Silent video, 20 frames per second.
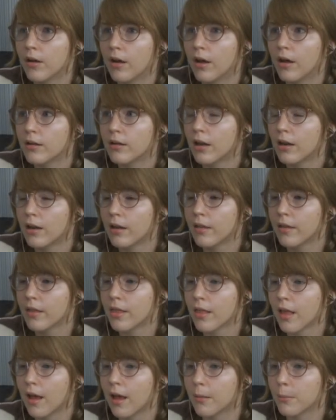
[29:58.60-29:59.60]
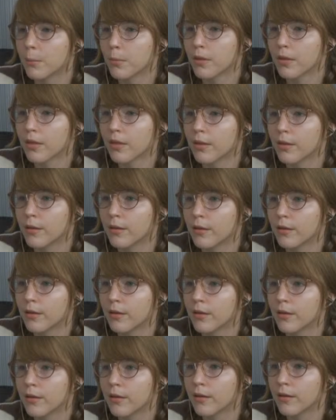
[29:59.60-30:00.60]
a lot of the times,
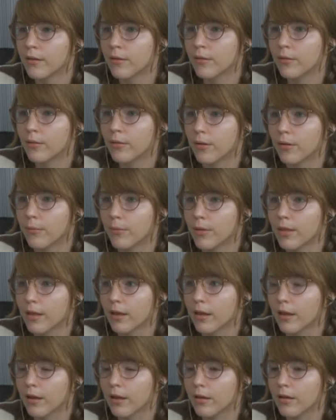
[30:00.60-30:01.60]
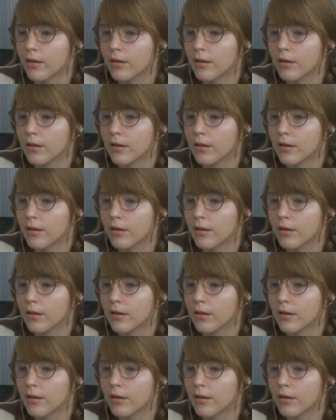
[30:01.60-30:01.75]
hold on one second.